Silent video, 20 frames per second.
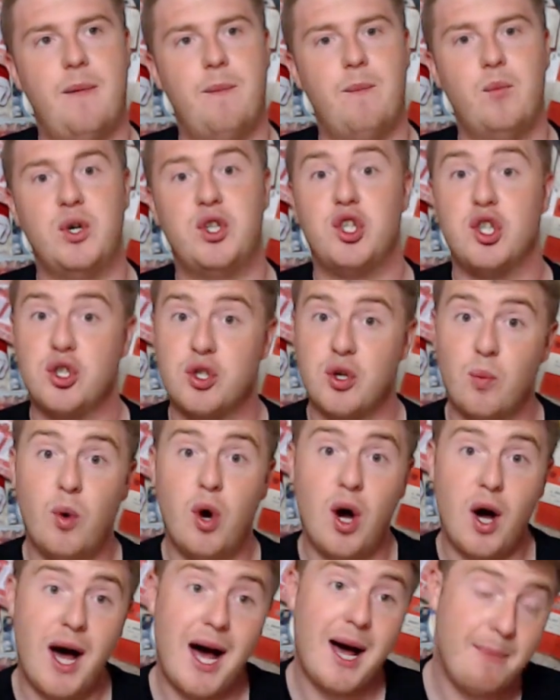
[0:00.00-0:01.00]
which is
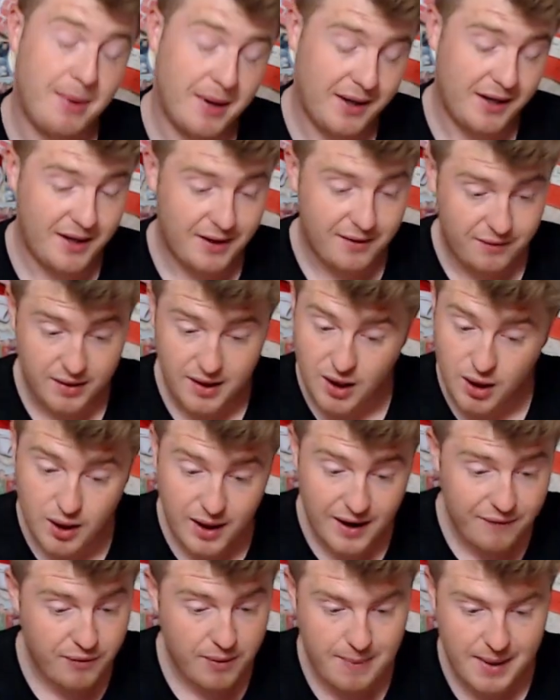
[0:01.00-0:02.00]
what I believe. You know,
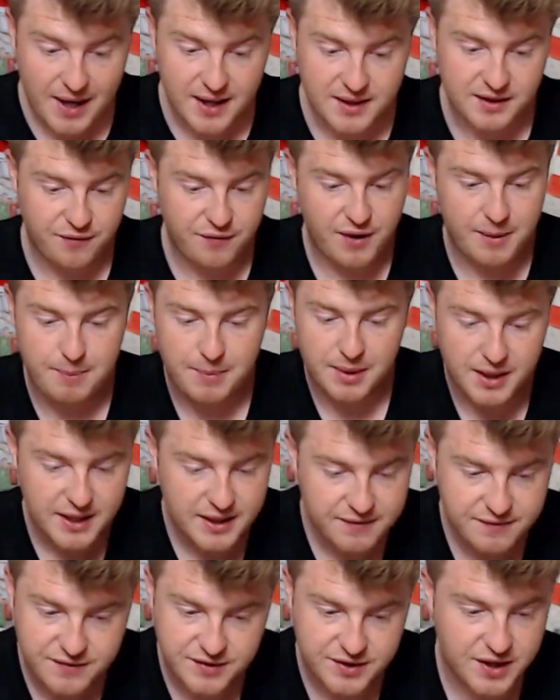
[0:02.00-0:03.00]
every Barnsley fan
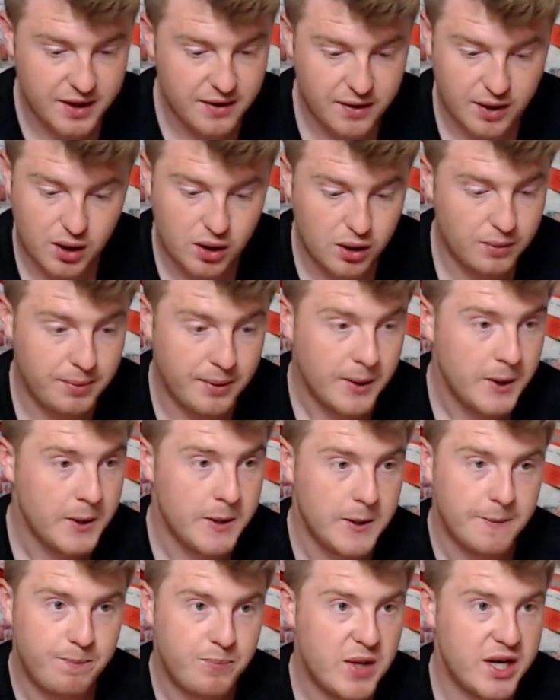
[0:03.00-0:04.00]
believes that the club...
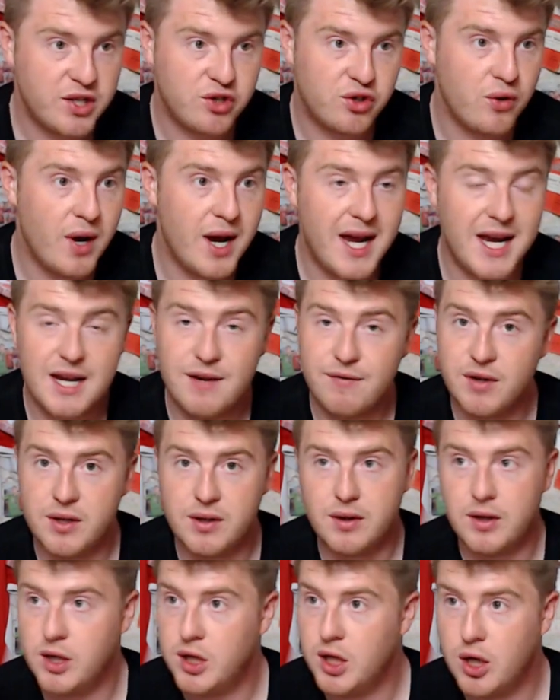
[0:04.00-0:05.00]
is great.
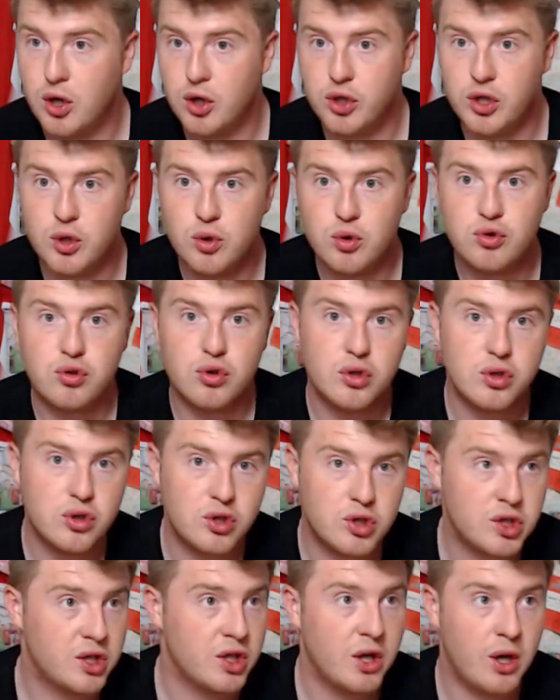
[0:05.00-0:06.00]
Even, you know,
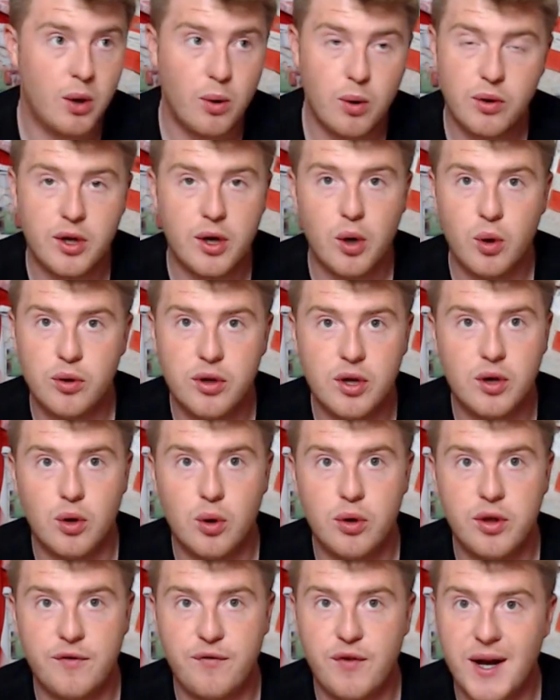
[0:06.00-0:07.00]
neutrals, you know,
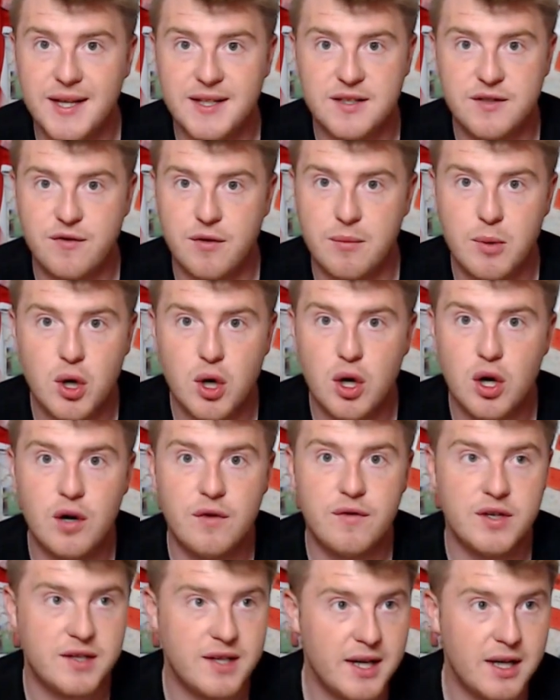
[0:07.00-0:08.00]
other fans from all
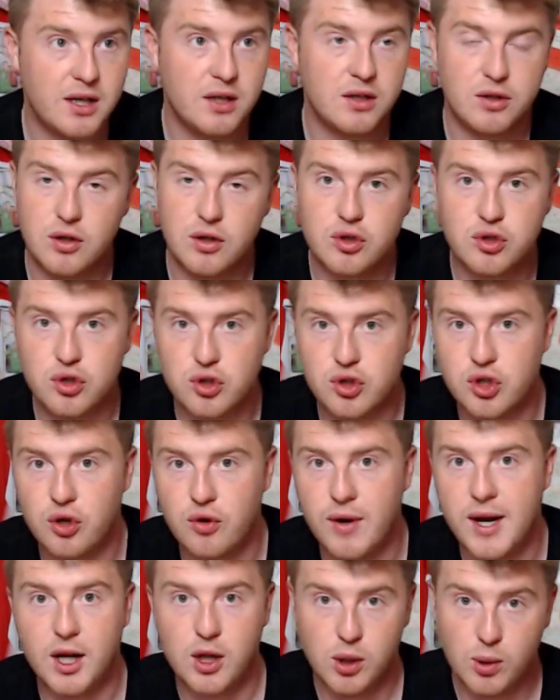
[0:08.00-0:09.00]
over say it's such a
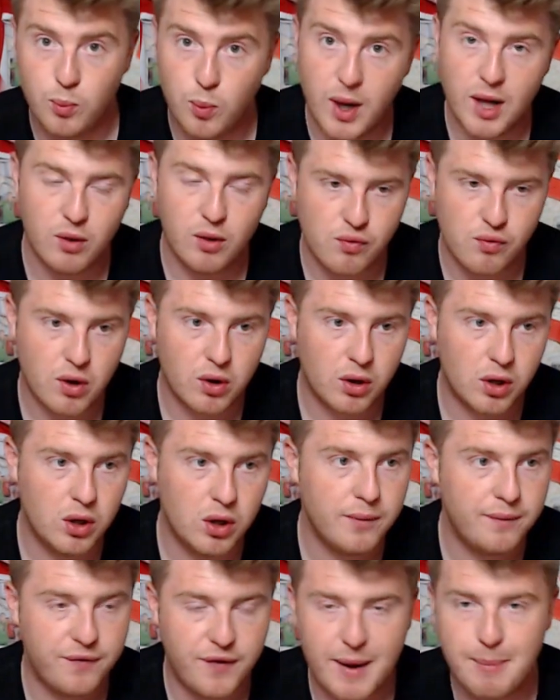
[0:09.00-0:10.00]
great club, well-run
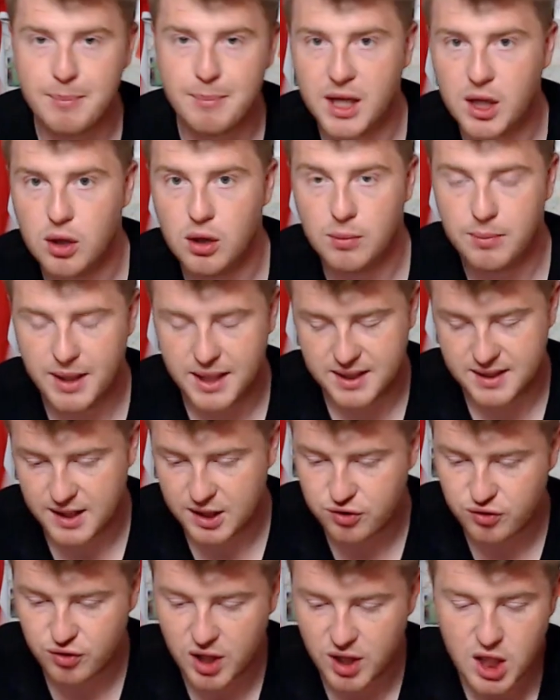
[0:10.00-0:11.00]
club, family club,
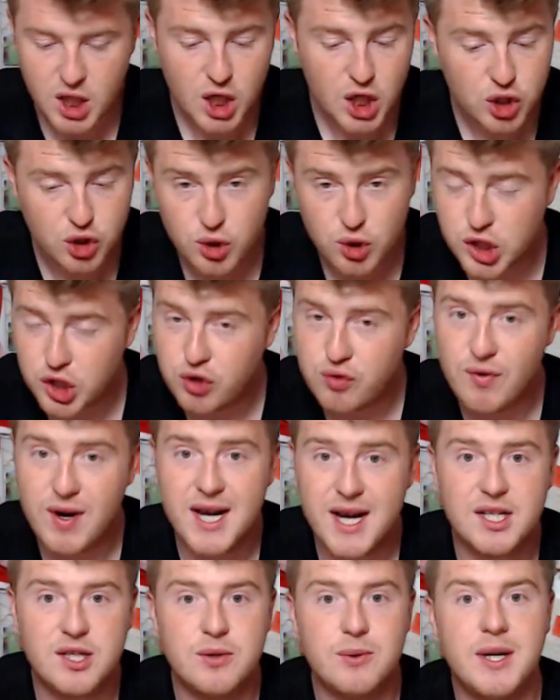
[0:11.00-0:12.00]
etc. So it's
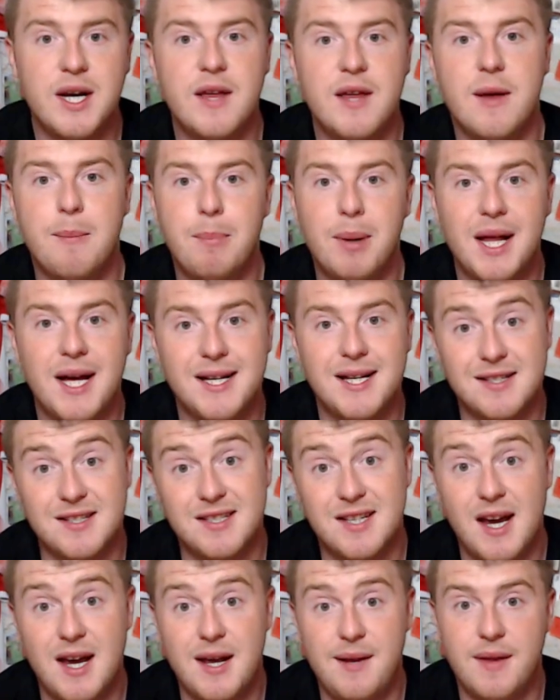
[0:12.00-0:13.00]
great to hear that players are
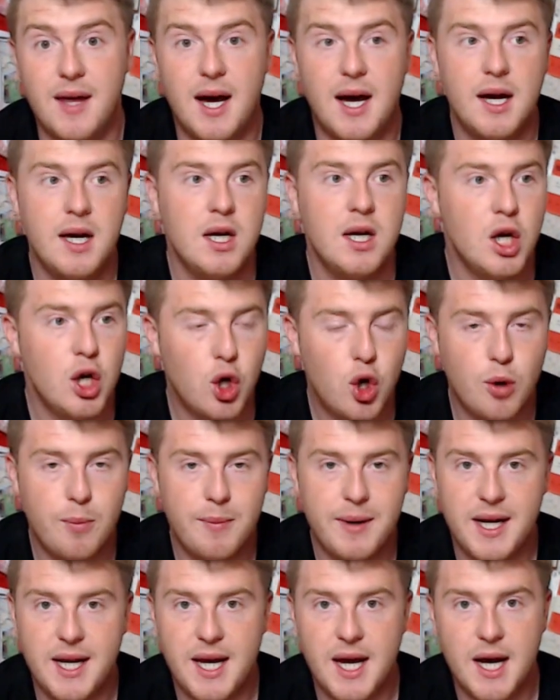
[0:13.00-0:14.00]
saying that,
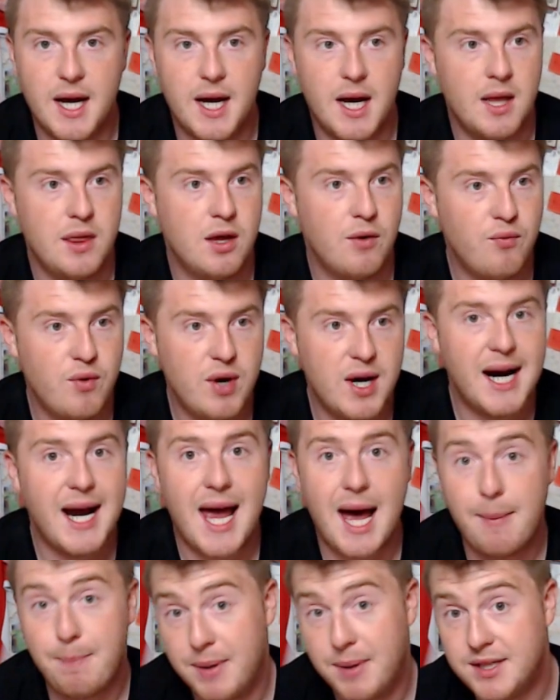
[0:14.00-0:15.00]
coming here, and they're really
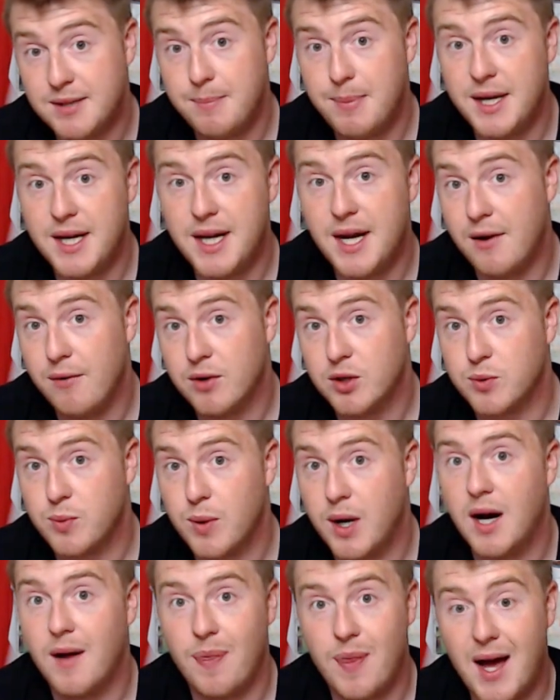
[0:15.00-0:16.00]
happy to be here as
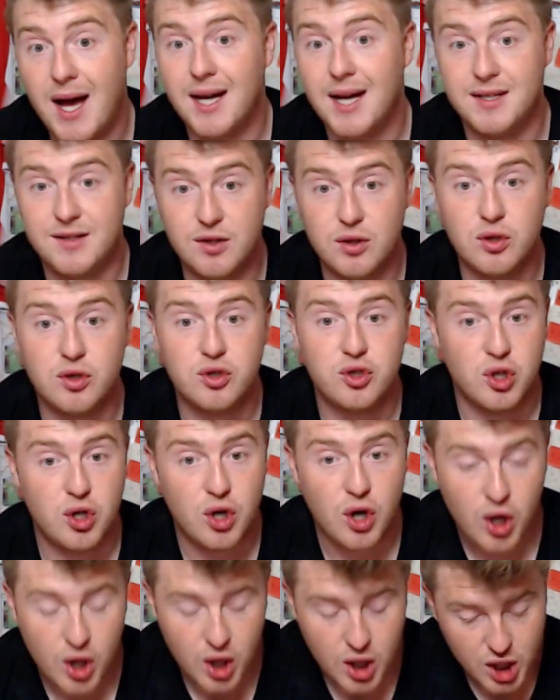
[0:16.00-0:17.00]
well, and that is
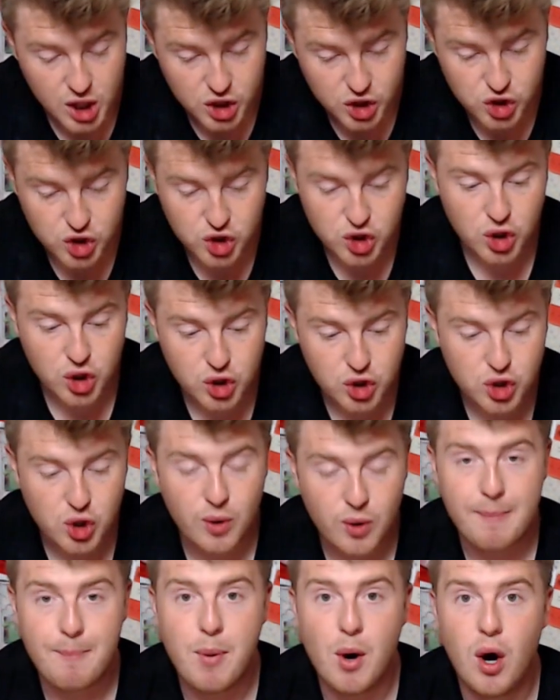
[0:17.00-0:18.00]
also
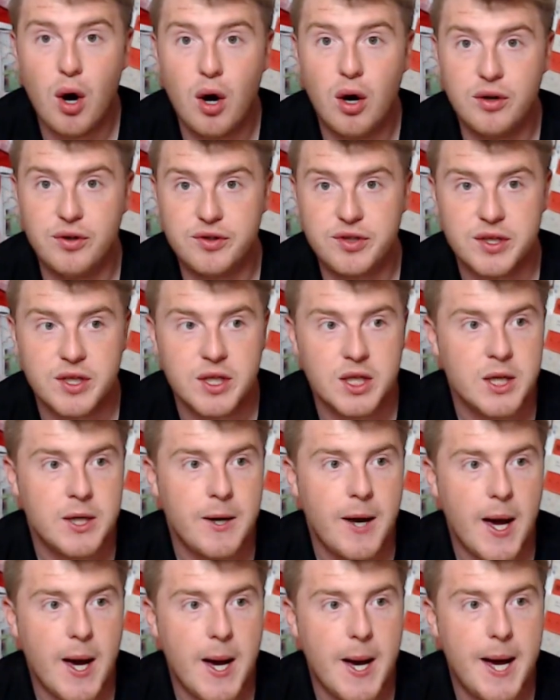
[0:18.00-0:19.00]
so important.
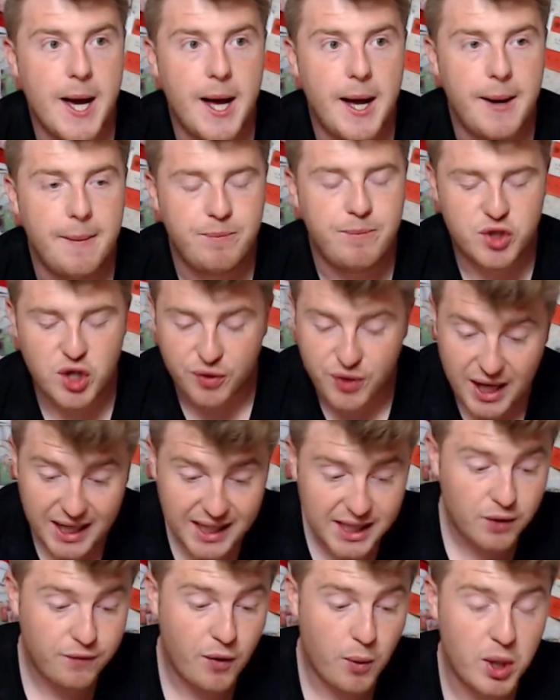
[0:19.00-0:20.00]
So
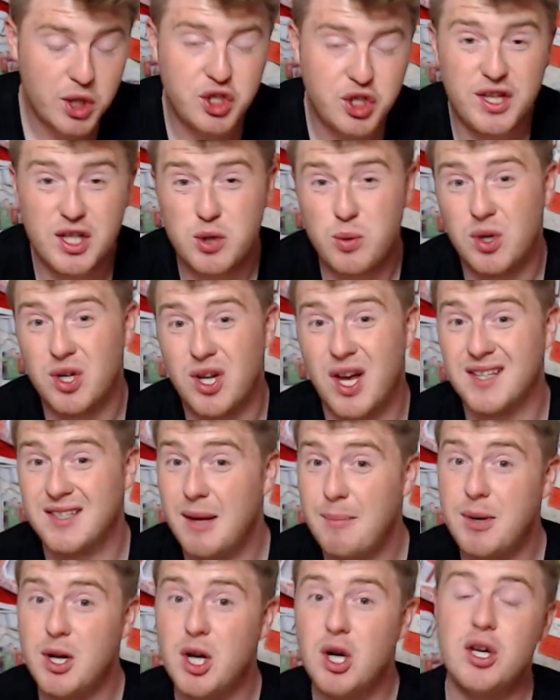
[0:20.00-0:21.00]
thank you for watching this one, guys.
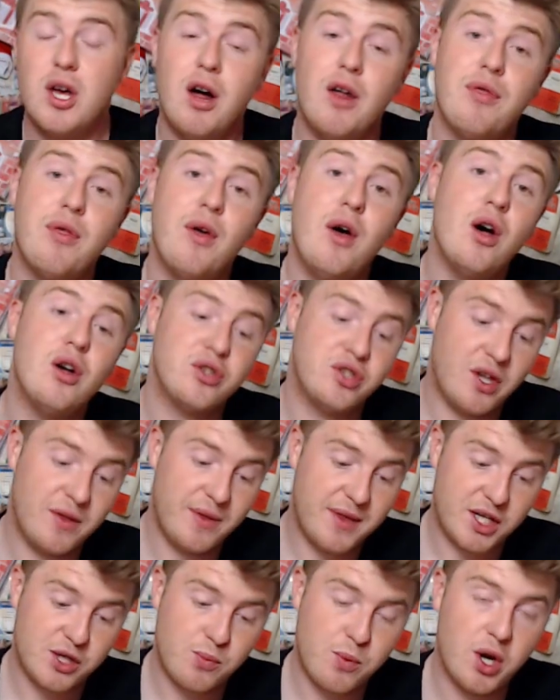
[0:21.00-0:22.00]
Let me know your thoughts on
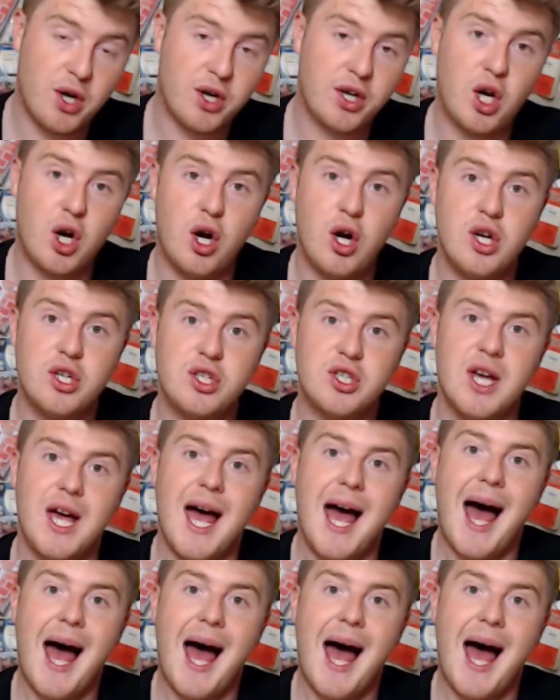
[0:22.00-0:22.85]
this one, of course.